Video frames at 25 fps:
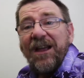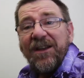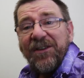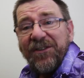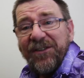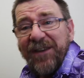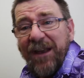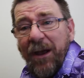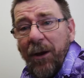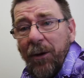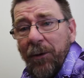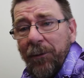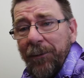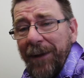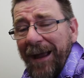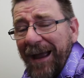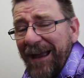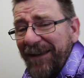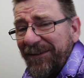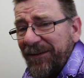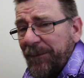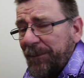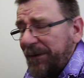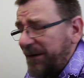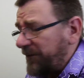So
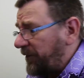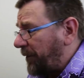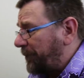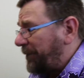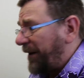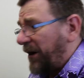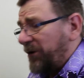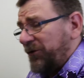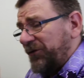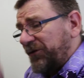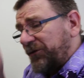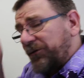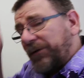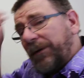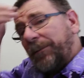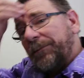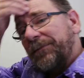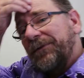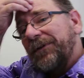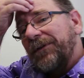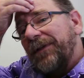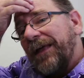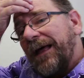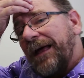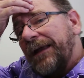as a bit of a
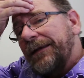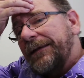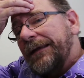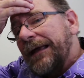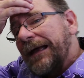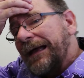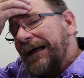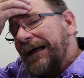postscript to that,